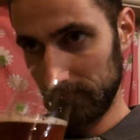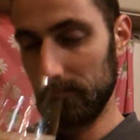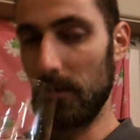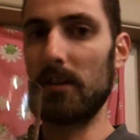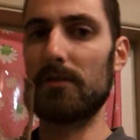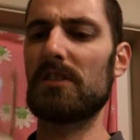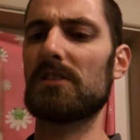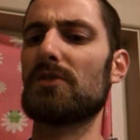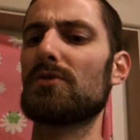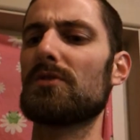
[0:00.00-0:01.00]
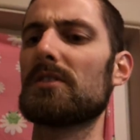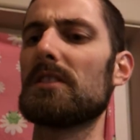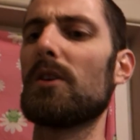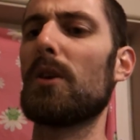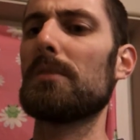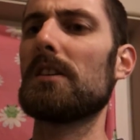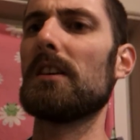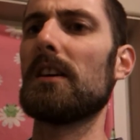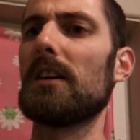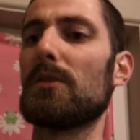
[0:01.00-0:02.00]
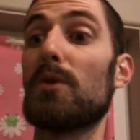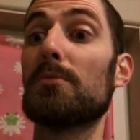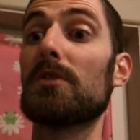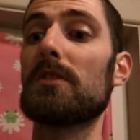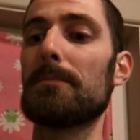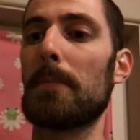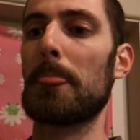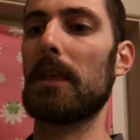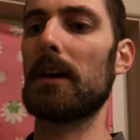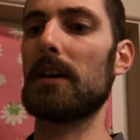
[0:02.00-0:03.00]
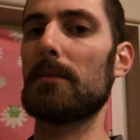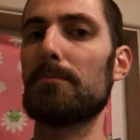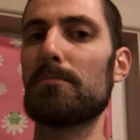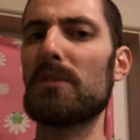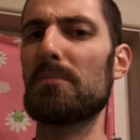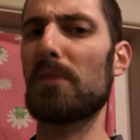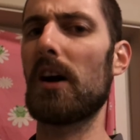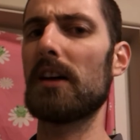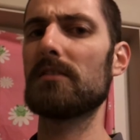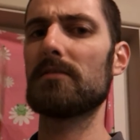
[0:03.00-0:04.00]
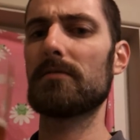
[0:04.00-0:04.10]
yeah, very citrusy, hoppy uh, aroma on it. Um, bit of pine,